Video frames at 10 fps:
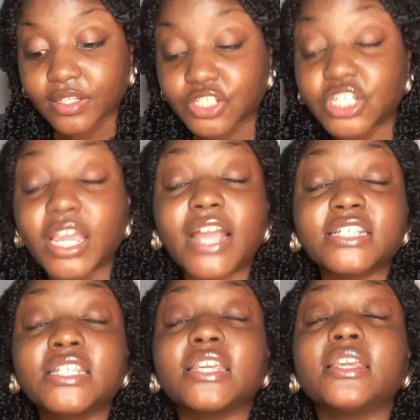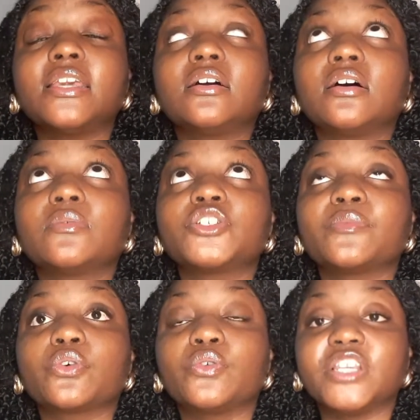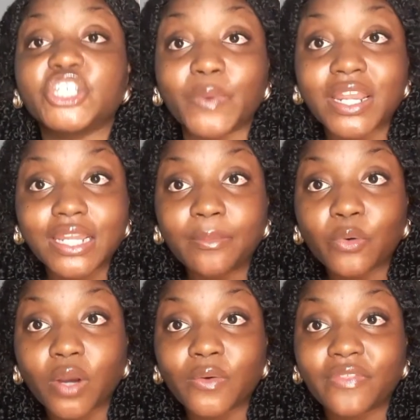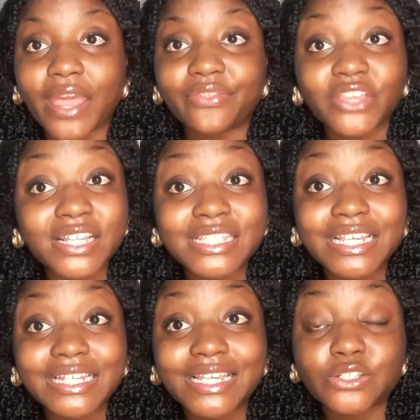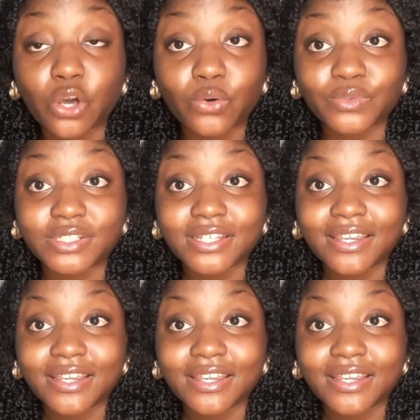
she actually, uh, what you call it, she went number one with that, 13 years old.